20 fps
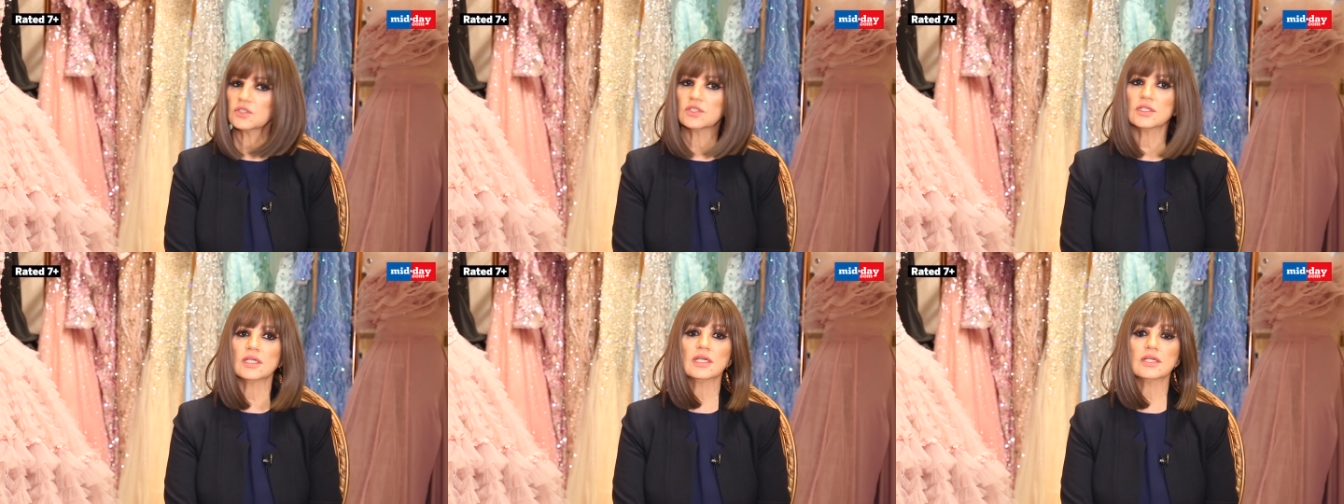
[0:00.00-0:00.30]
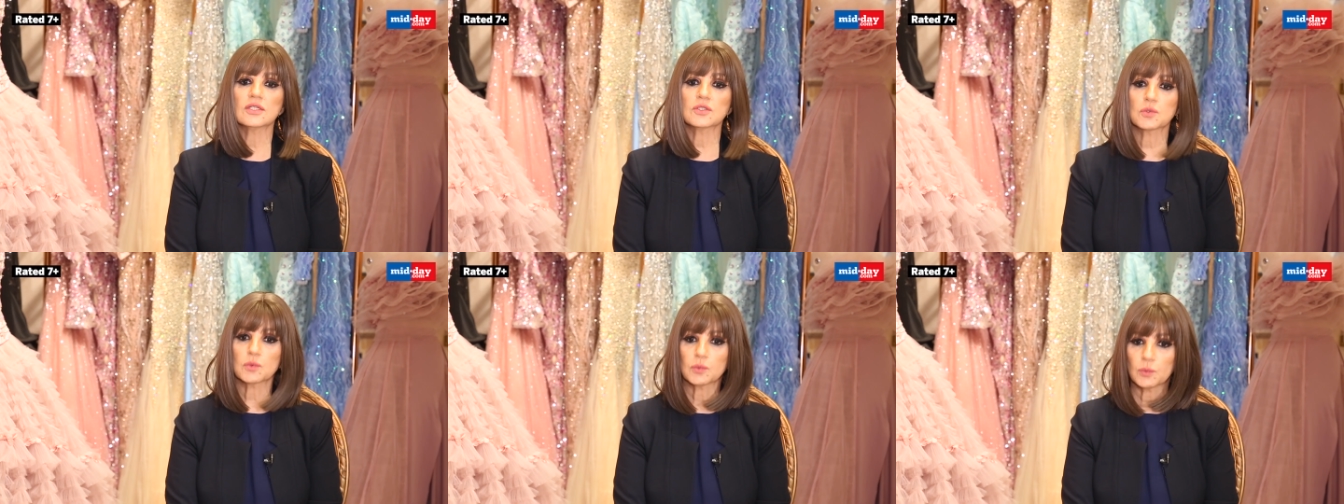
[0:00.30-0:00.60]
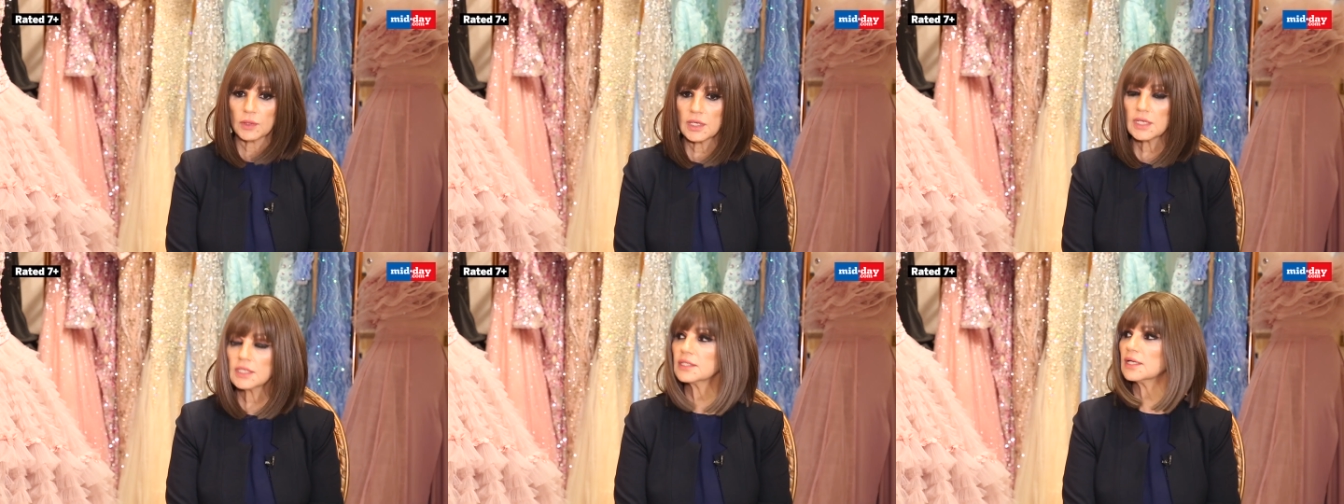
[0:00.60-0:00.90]
She has
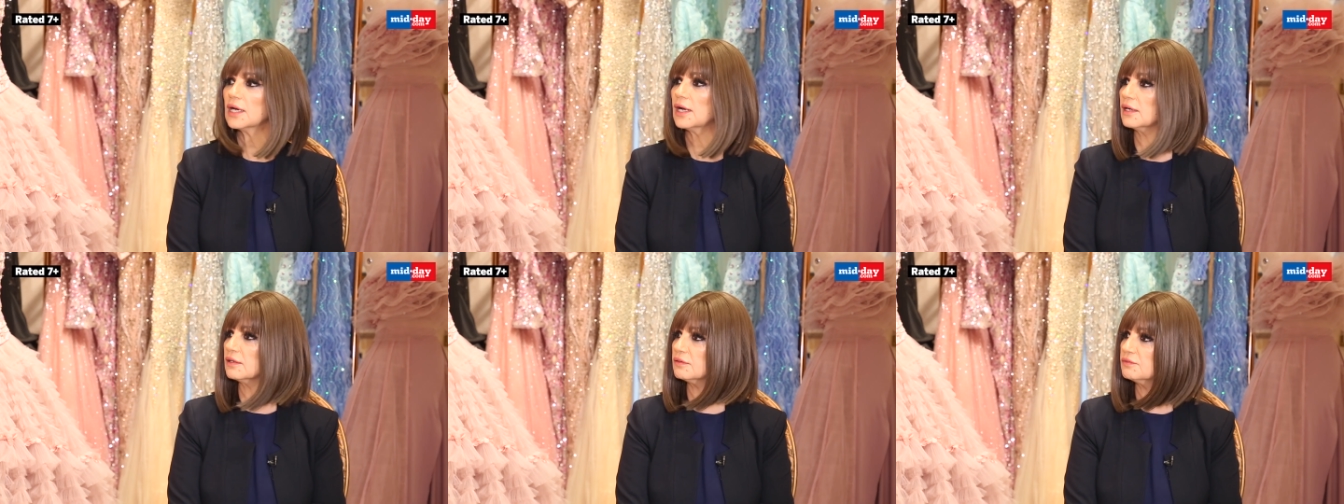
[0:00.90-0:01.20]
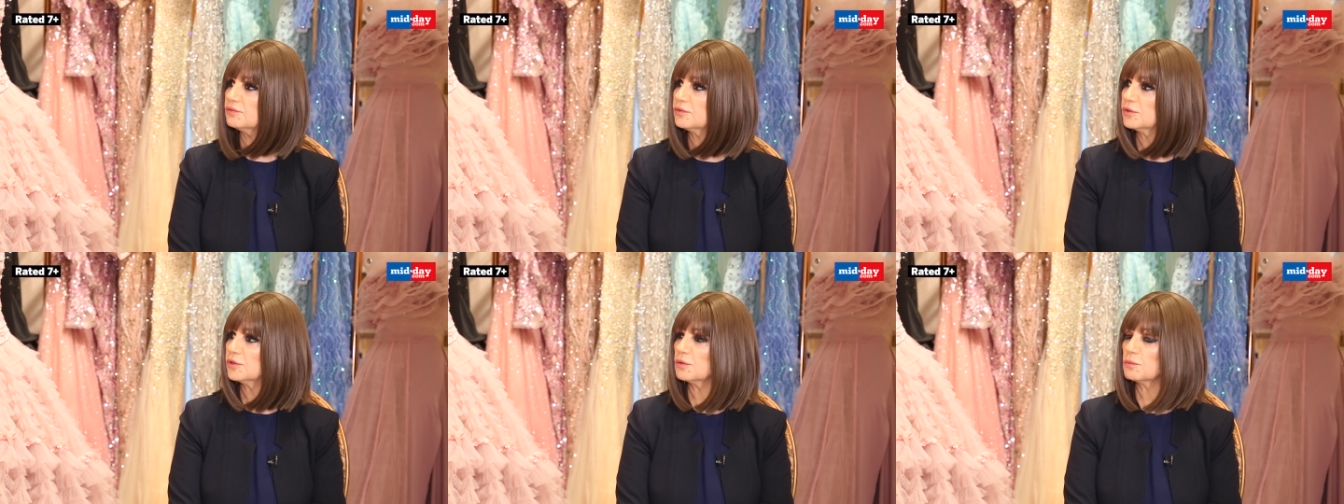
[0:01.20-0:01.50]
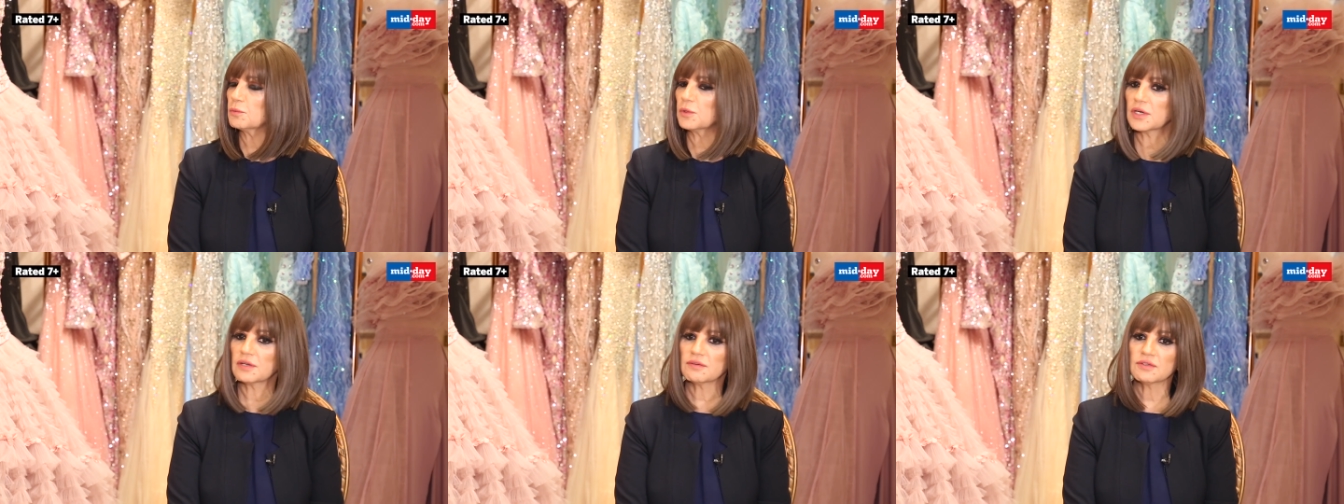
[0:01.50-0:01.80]
worked hard for
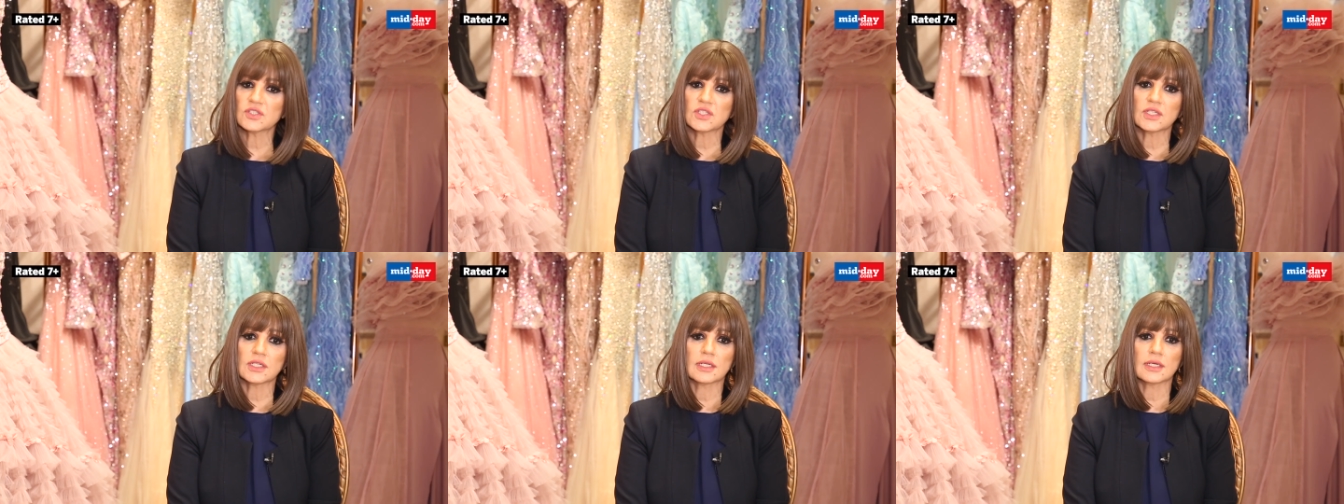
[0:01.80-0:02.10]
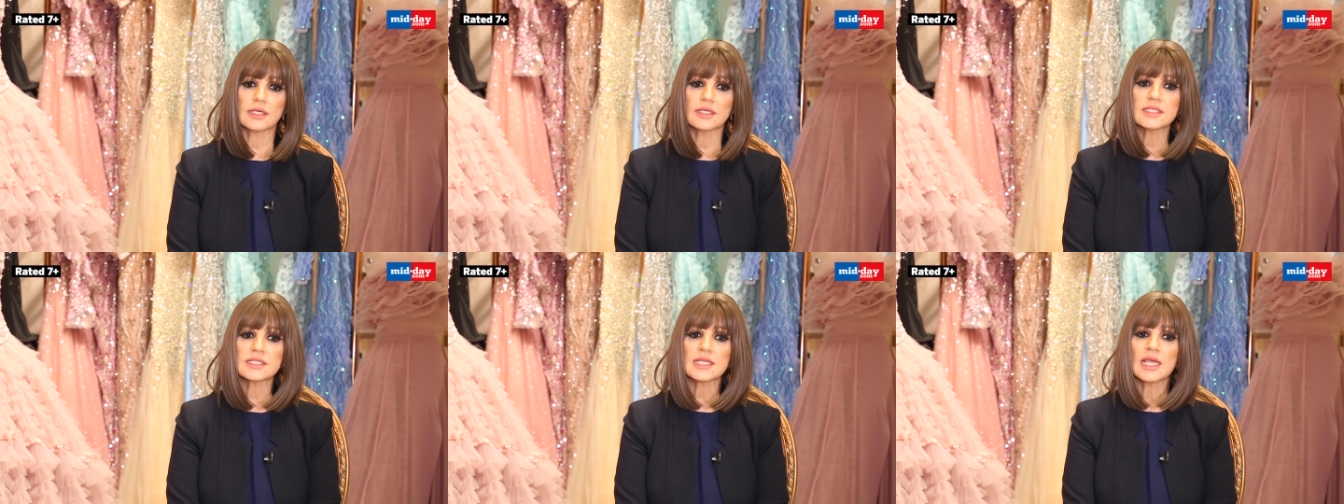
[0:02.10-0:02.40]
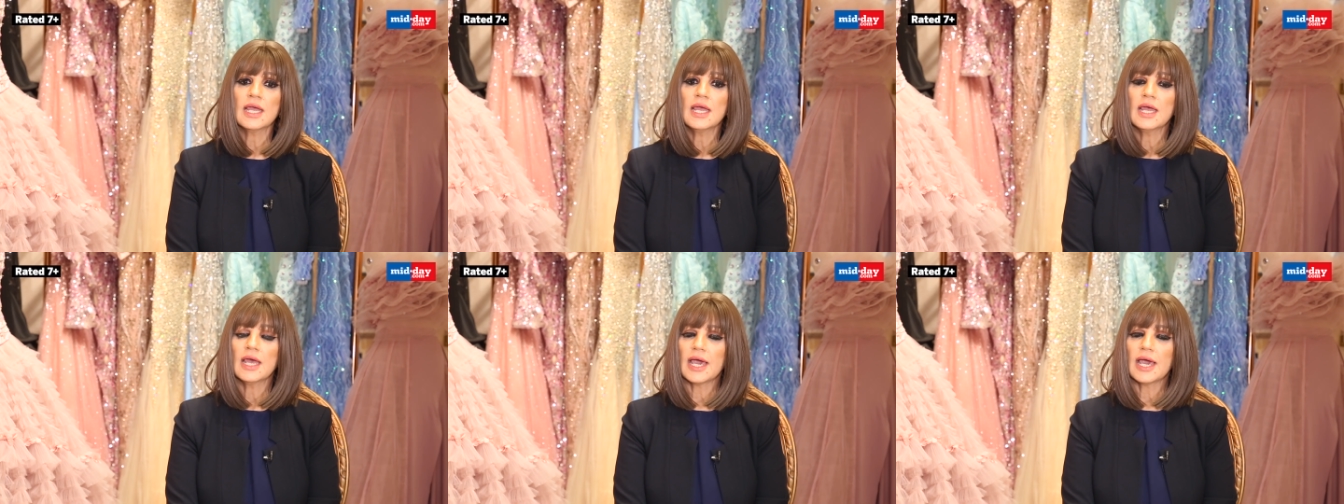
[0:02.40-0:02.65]
whatever she does.